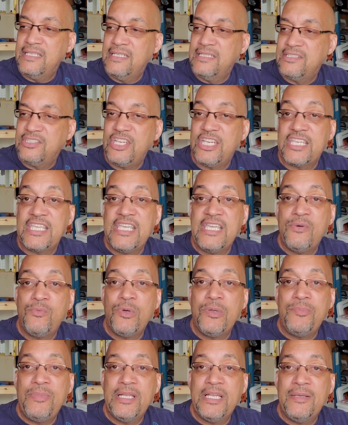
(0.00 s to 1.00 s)
Check in
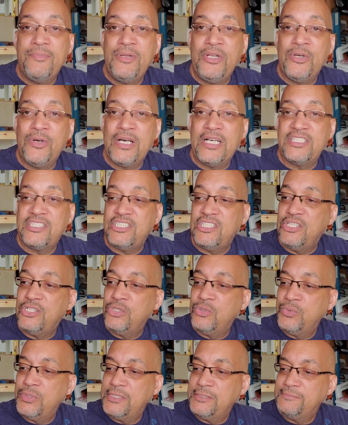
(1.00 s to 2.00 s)
with me. Let me know how she
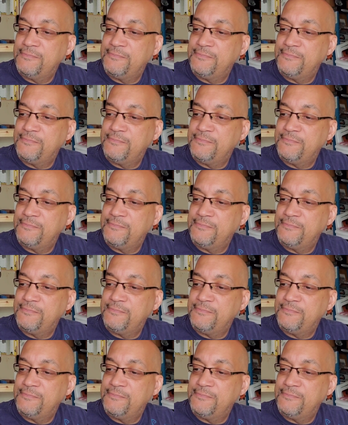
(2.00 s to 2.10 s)
doing.